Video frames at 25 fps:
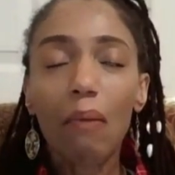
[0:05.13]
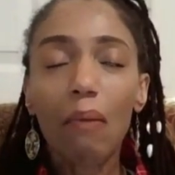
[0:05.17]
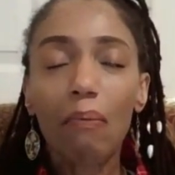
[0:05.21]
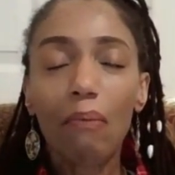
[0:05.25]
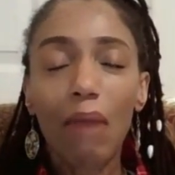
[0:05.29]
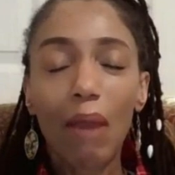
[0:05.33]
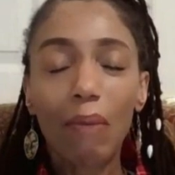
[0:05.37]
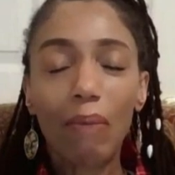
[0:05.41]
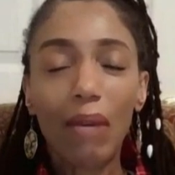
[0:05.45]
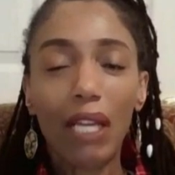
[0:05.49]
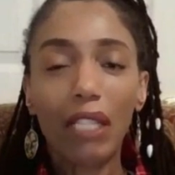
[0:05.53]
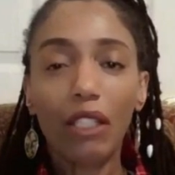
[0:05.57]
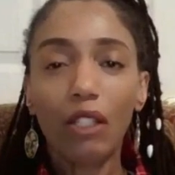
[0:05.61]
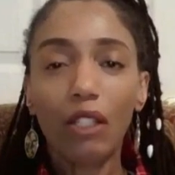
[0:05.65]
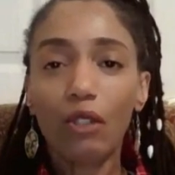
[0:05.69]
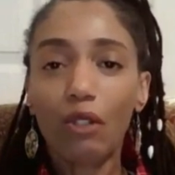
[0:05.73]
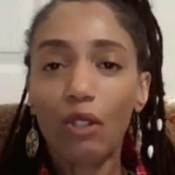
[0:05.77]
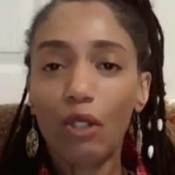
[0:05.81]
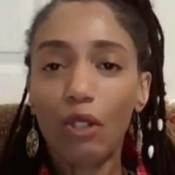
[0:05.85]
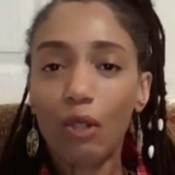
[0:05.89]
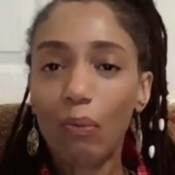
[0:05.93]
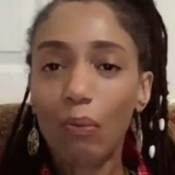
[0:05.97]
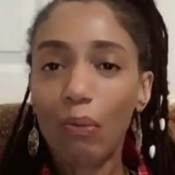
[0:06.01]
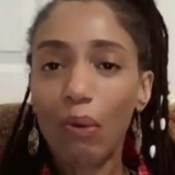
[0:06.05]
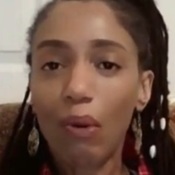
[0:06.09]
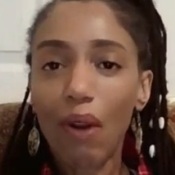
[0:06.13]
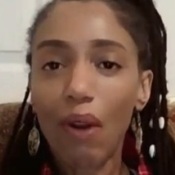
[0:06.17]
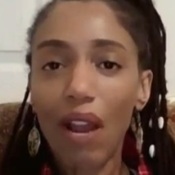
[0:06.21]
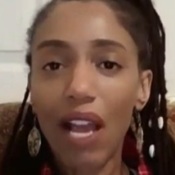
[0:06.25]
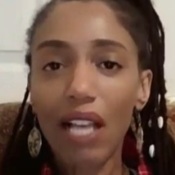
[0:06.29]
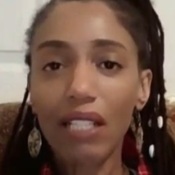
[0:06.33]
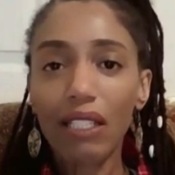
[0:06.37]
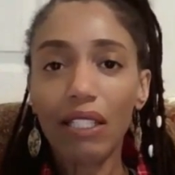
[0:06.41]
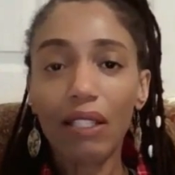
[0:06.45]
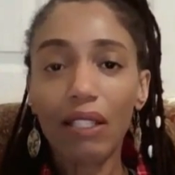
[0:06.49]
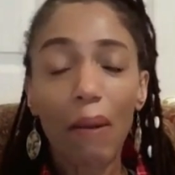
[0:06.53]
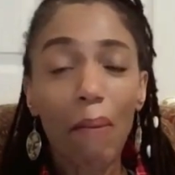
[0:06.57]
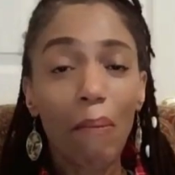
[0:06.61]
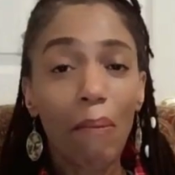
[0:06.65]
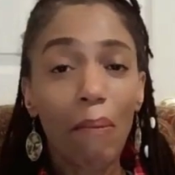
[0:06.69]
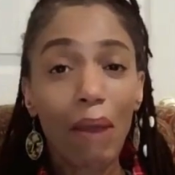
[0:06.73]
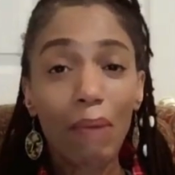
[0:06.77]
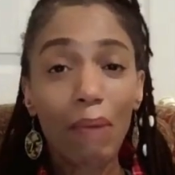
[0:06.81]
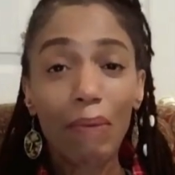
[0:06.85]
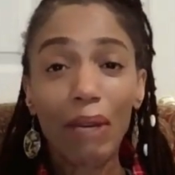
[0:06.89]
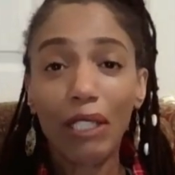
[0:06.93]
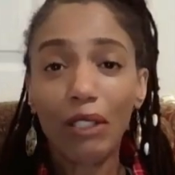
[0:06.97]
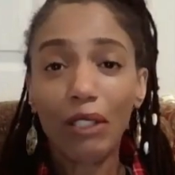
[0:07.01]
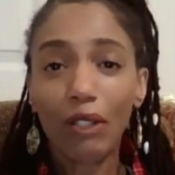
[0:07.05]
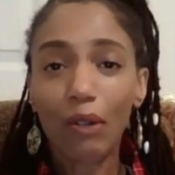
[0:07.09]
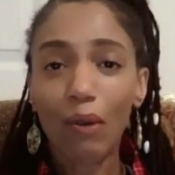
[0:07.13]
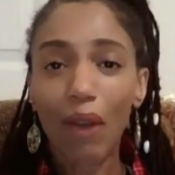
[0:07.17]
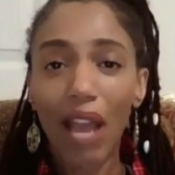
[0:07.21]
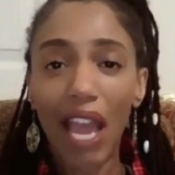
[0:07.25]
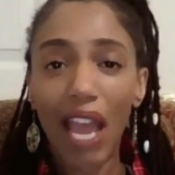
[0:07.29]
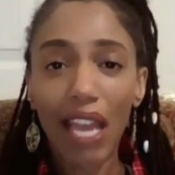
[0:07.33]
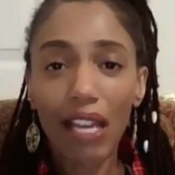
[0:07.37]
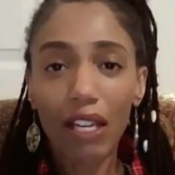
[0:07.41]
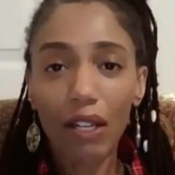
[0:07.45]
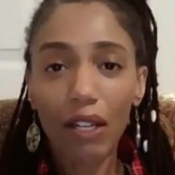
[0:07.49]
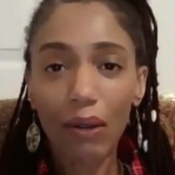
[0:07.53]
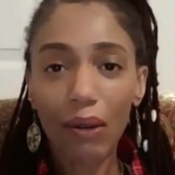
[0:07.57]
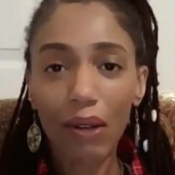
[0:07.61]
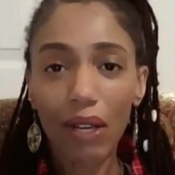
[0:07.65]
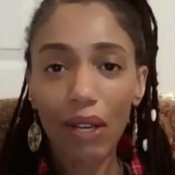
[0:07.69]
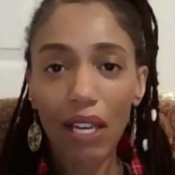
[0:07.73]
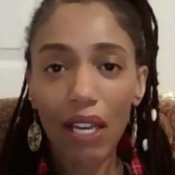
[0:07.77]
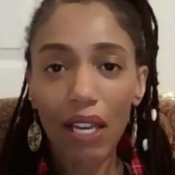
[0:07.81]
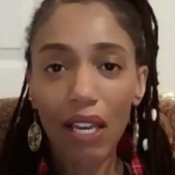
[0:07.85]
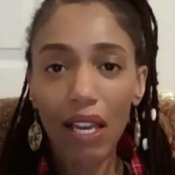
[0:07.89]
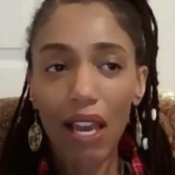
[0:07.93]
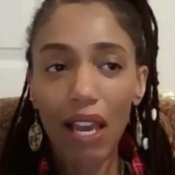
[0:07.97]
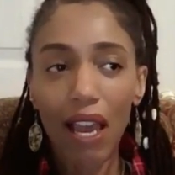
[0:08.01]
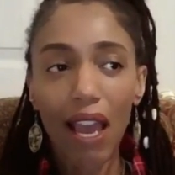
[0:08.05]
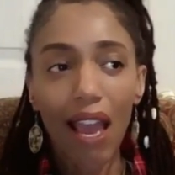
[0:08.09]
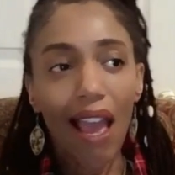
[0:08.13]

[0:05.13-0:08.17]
maybe a little depressed, maybe a little angry?